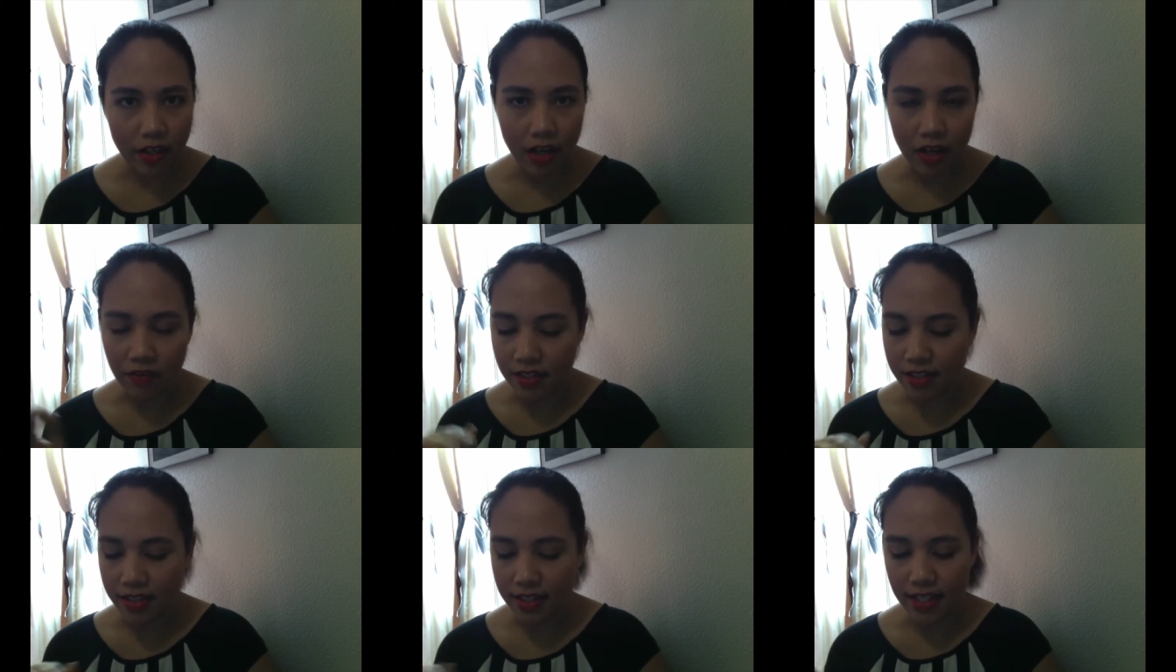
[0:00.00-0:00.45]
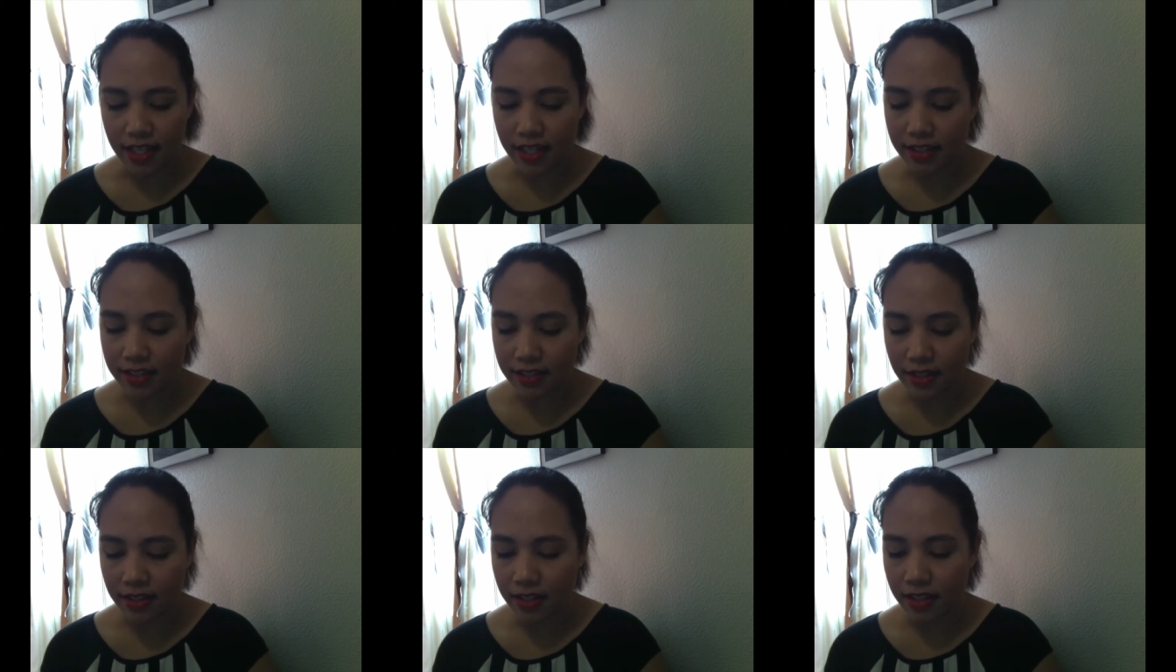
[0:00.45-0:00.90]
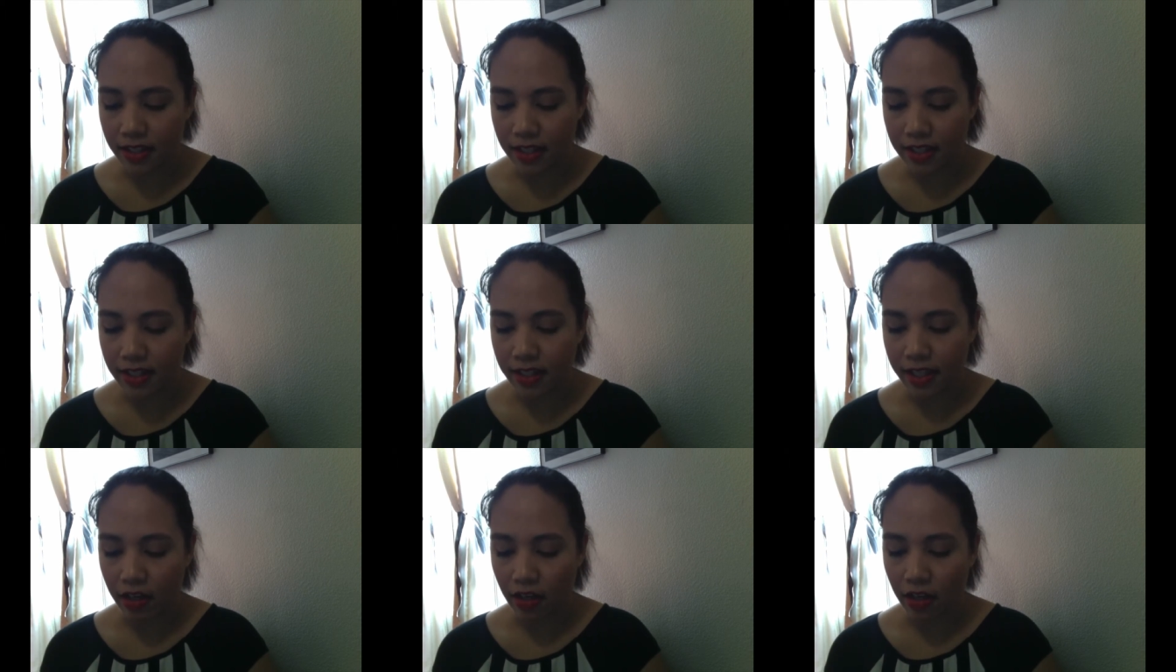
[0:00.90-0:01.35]
Obviously, it's
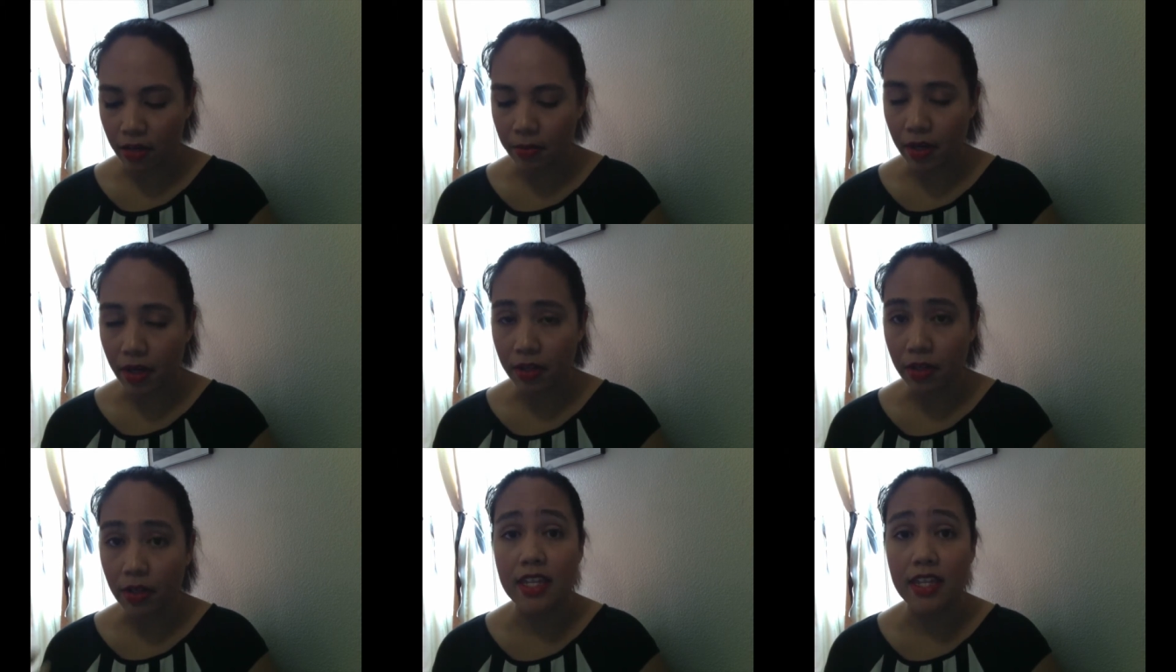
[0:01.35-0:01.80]
anything Harry Potter.